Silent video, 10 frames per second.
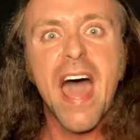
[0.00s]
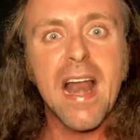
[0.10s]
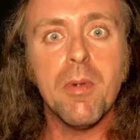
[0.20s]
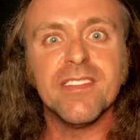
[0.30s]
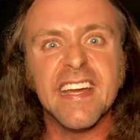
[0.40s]
night,
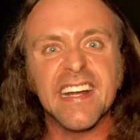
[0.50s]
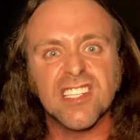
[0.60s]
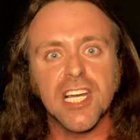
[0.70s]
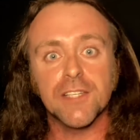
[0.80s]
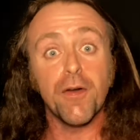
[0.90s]
I'm gonna dig a
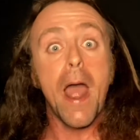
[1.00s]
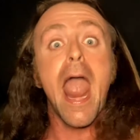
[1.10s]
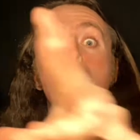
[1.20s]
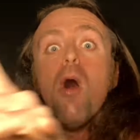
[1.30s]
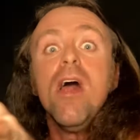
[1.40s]
six foot
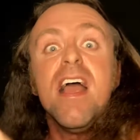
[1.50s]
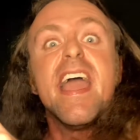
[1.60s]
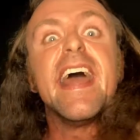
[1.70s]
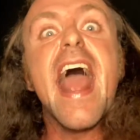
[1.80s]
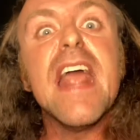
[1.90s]
hell,
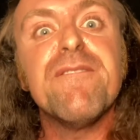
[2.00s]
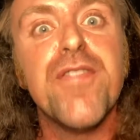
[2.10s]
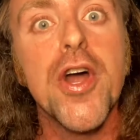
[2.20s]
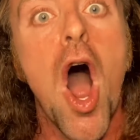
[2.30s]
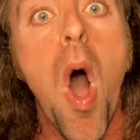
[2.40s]
an eight
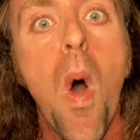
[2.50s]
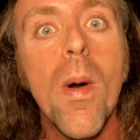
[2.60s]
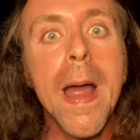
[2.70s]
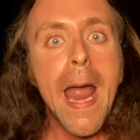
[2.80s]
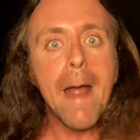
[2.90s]
foot
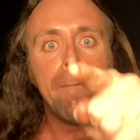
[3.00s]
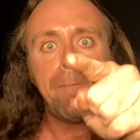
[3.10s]
hole, and